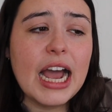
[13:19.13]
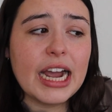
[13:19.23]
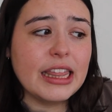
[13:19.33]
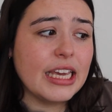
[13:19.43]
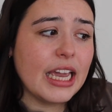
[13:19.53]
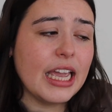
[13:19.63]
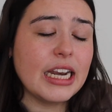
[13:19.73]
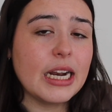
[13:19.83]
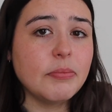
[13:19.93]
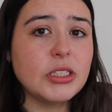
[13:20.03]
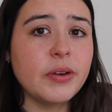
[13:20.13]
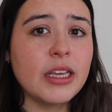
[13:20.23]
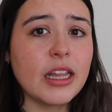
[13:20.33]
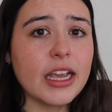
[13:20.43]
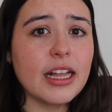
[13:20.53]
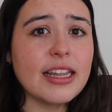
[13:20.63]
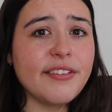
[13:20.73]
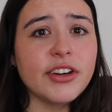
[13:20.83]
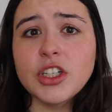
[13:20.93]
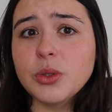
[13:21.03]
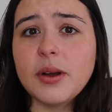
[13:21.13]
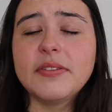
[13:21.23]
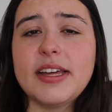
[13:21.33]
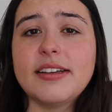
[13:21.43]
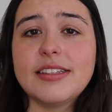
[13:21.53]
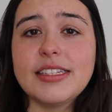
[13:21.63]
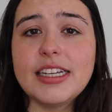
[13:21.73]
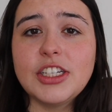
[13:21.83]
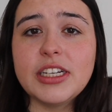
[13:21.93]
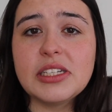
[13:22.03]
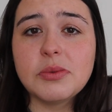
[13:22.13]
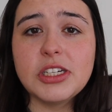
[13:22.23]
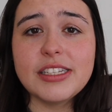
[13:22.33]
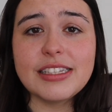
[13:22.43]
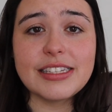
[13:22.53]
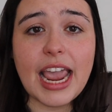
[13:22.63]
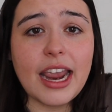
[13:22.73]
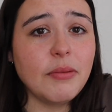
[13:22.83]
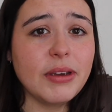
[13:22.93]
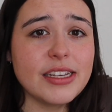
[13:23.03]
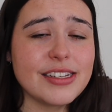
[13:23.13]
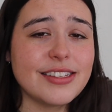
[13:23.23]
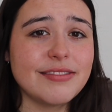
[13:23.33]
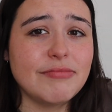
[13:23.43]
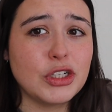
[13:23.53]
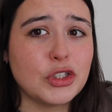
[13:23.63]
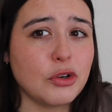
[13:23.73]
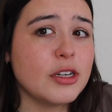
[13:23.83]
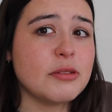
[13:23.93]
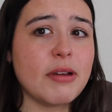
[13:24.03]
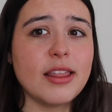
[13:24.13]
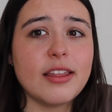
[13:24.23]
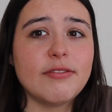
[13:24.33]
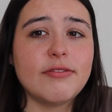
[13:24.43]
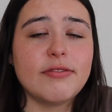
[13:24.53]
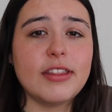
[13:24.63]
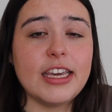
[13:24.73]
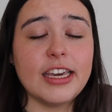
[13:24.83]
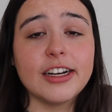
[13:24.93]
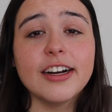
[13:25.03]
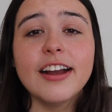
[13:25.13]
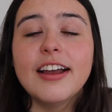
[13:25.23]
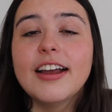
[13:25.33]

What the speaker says: I think I ended up doing like 11 or 12,000 stitches, which is insane because it's the shortest month of the year.